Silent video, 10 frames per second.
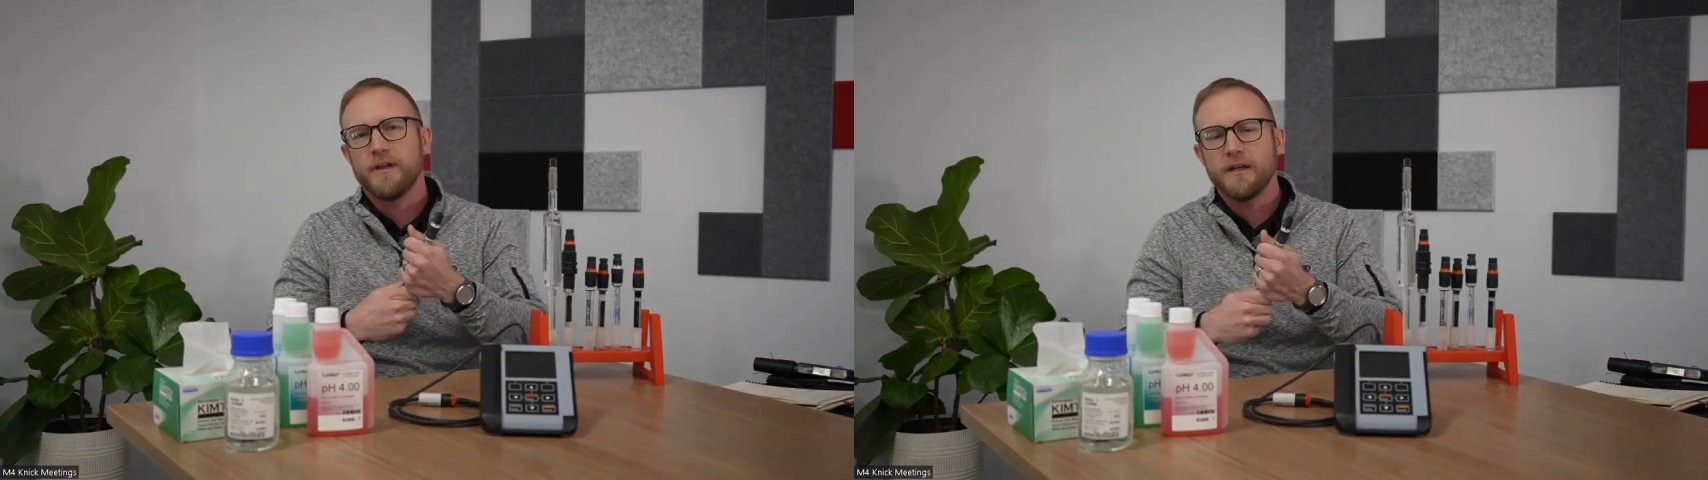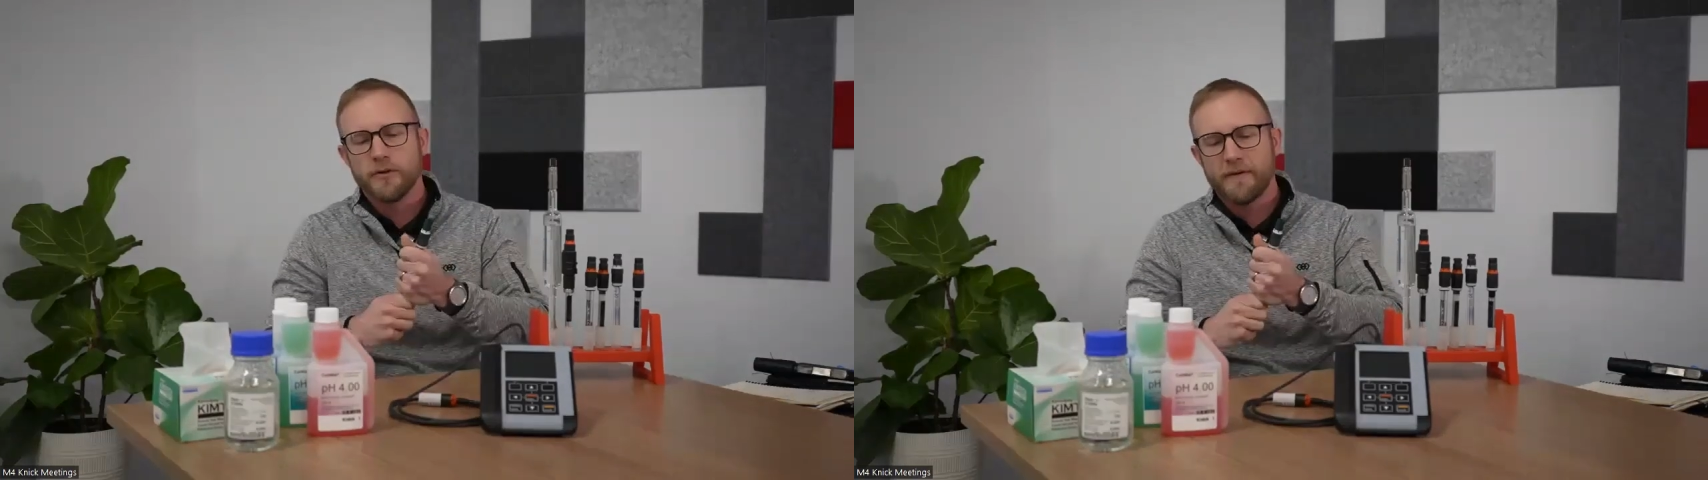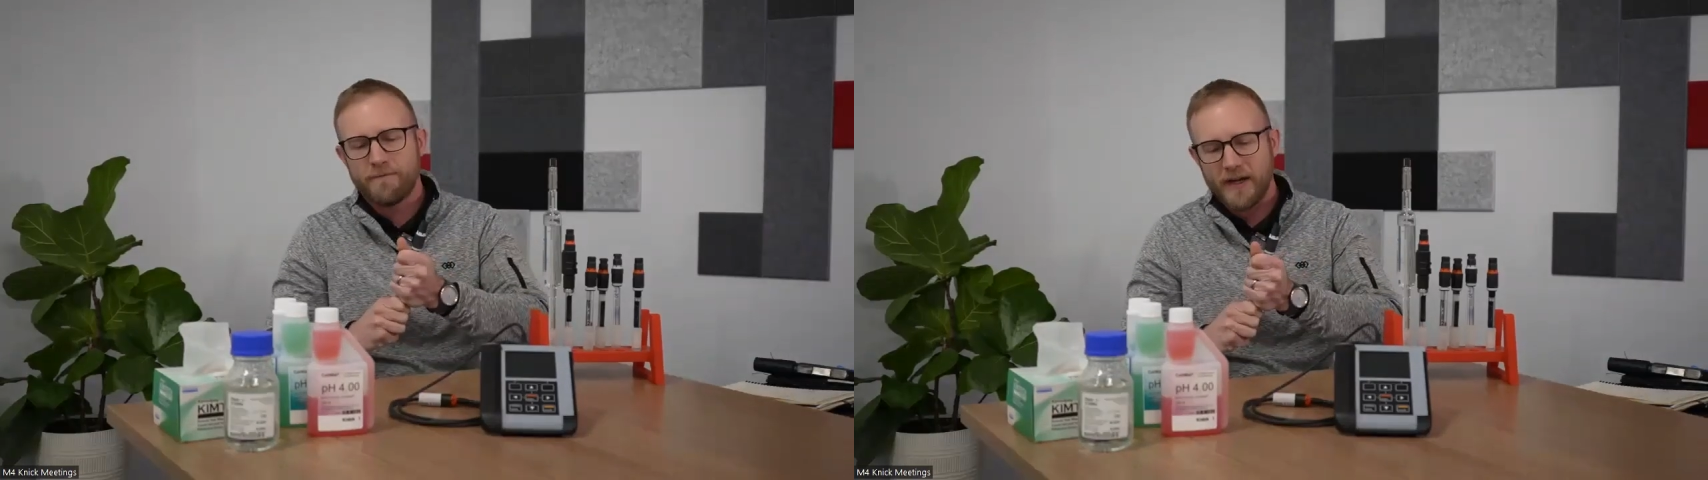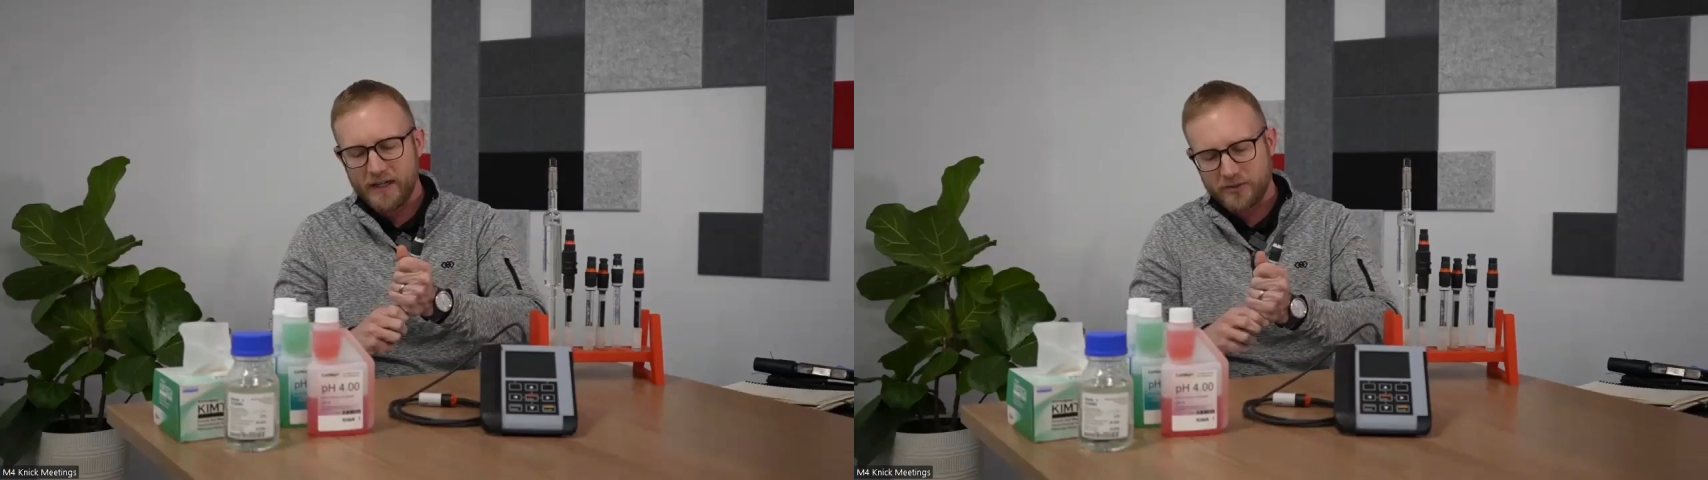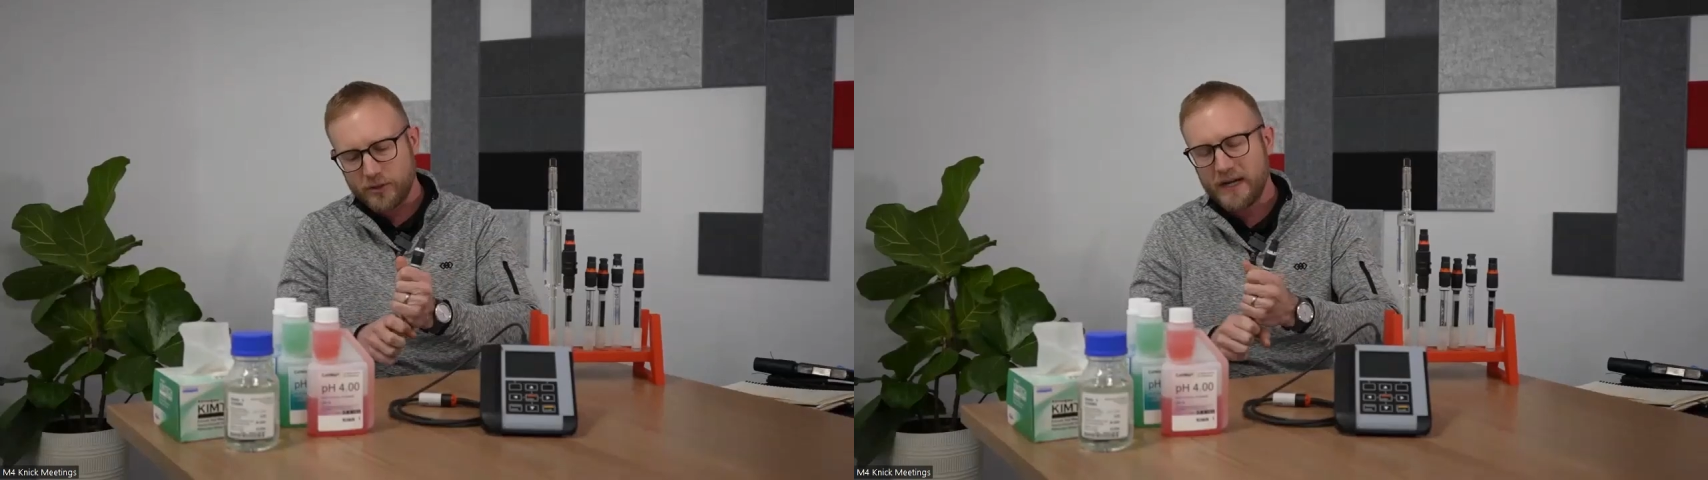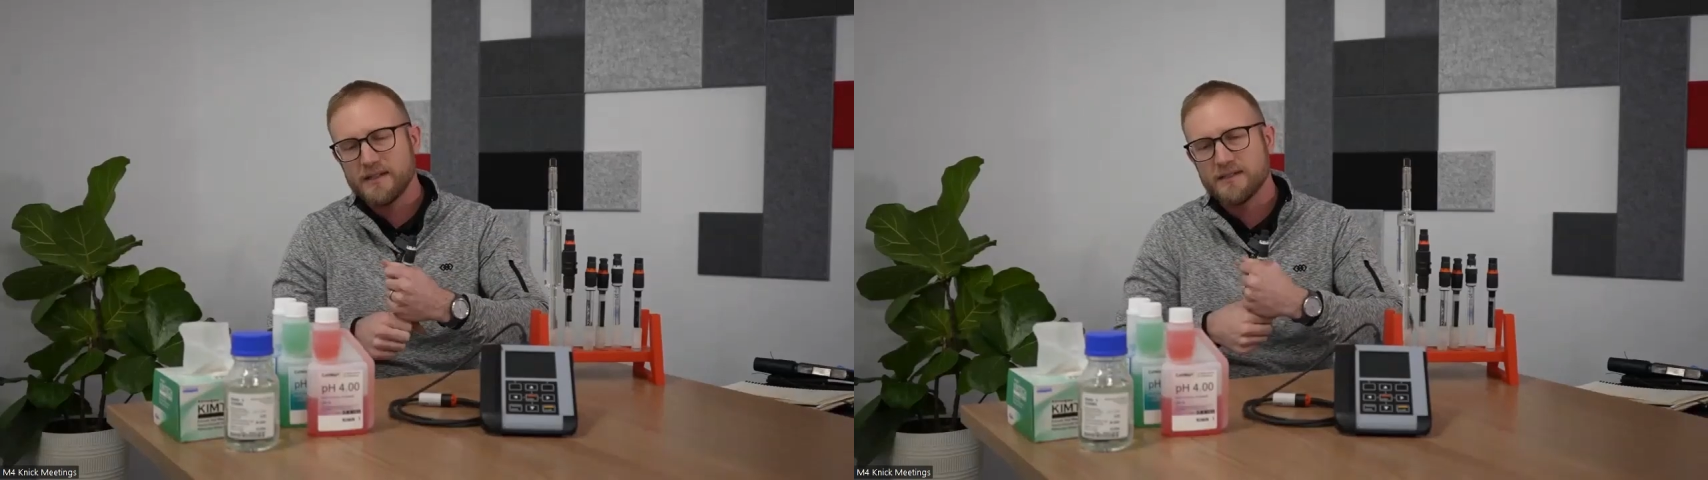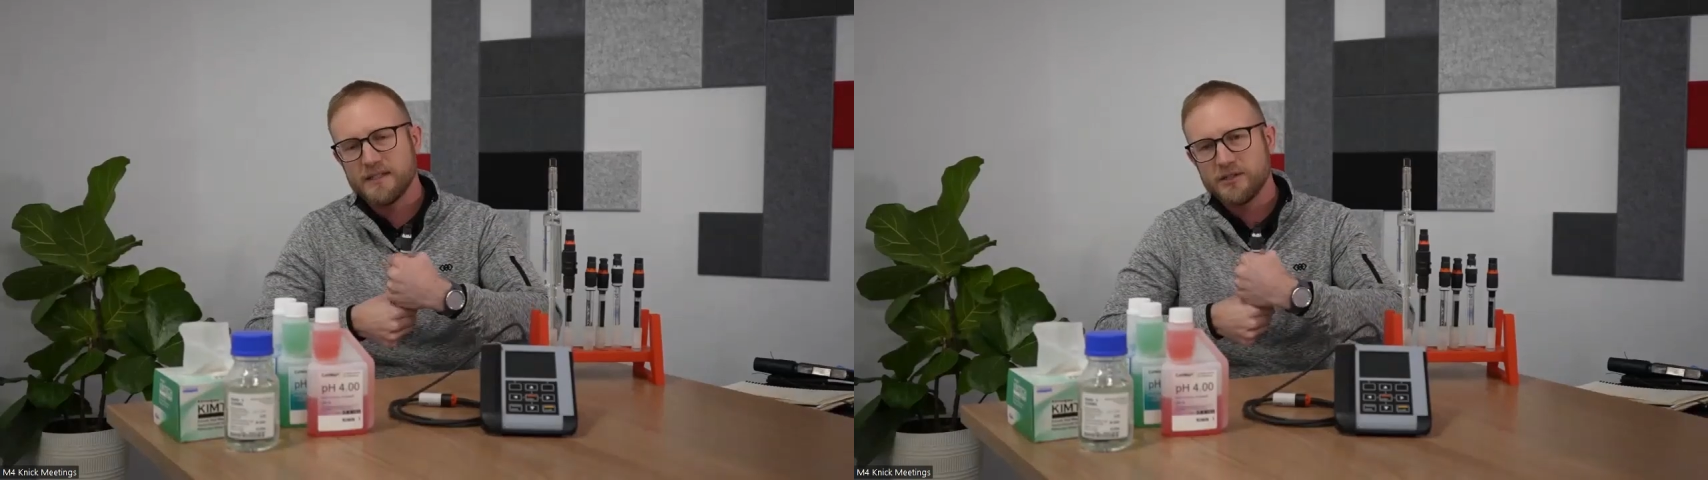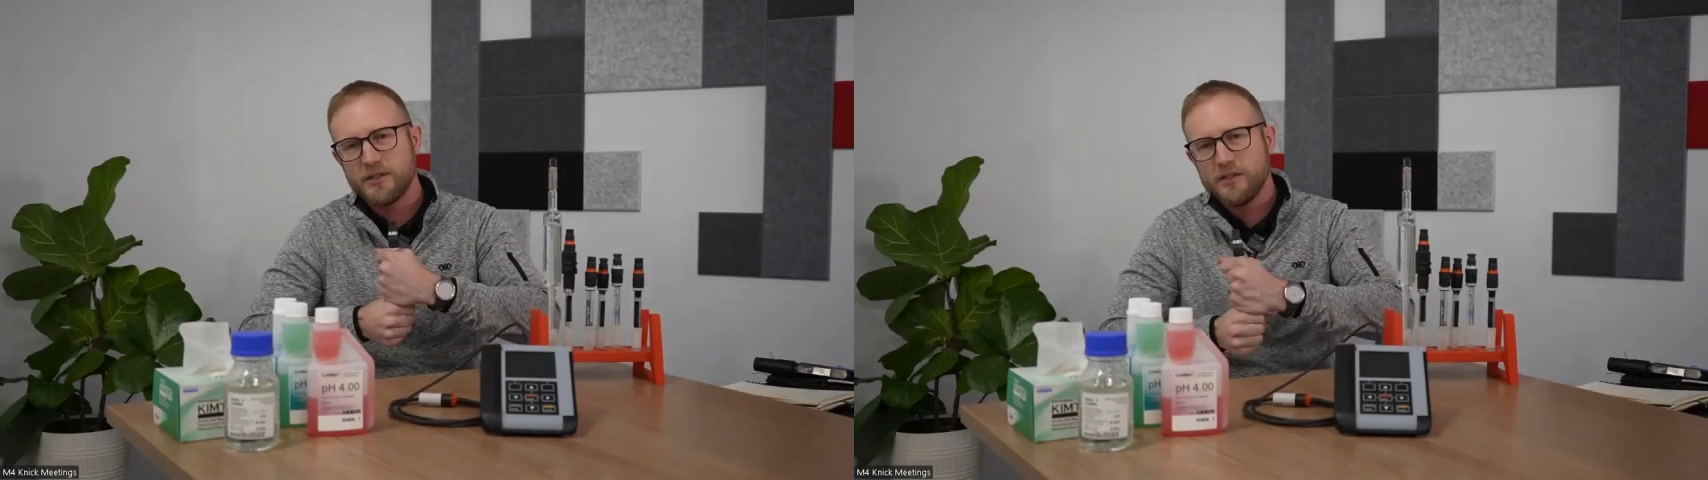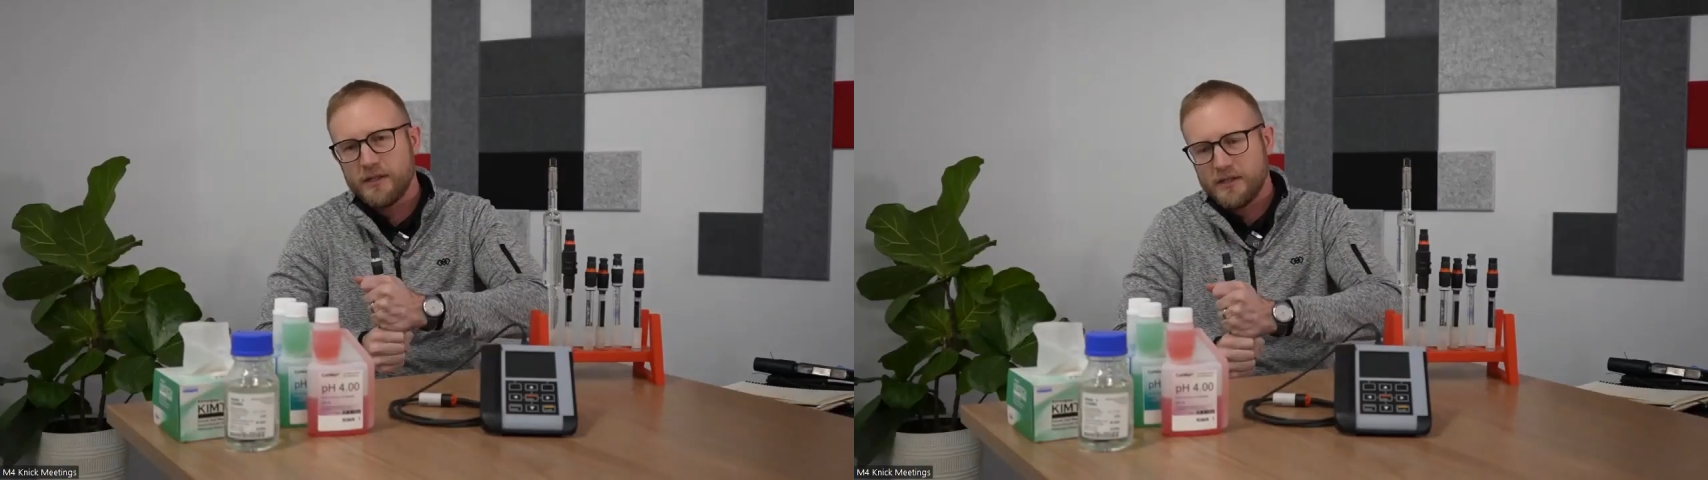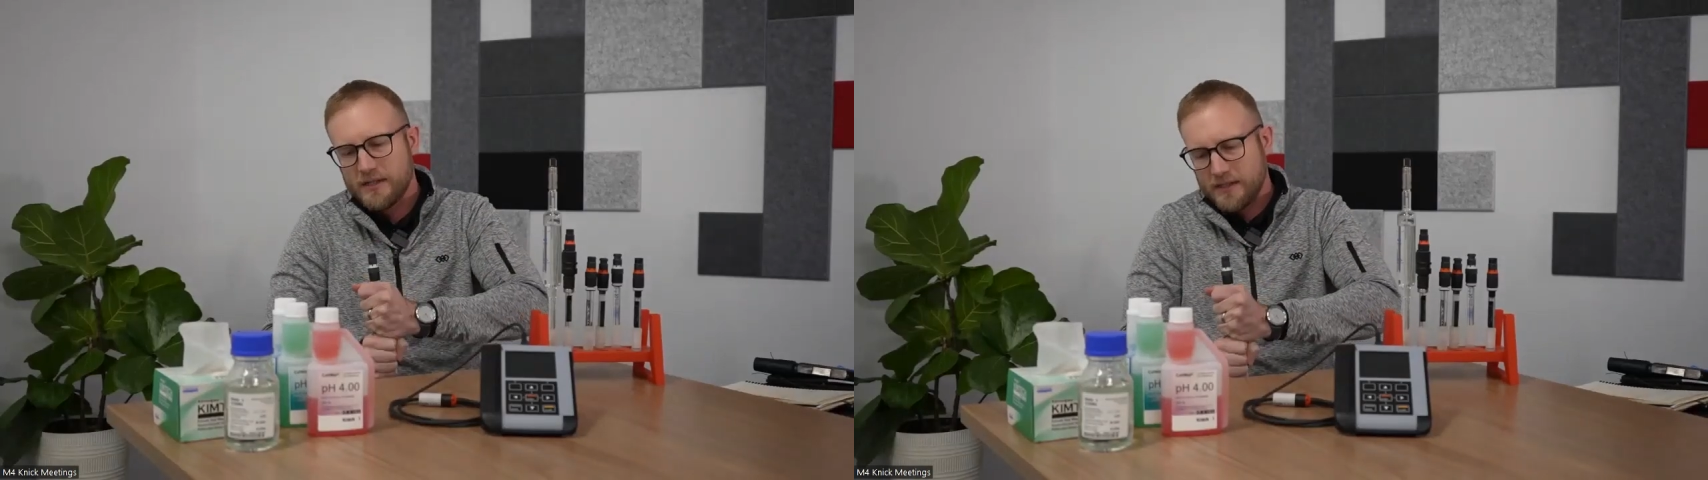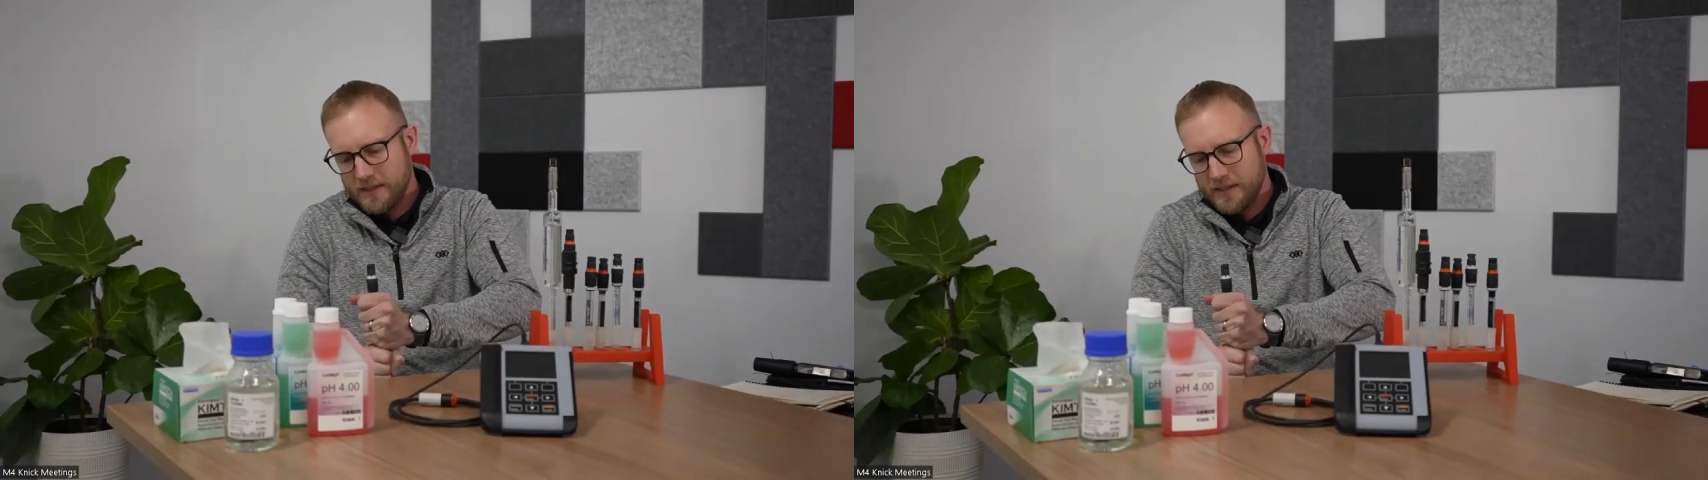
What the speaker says: Field Effect Transistor.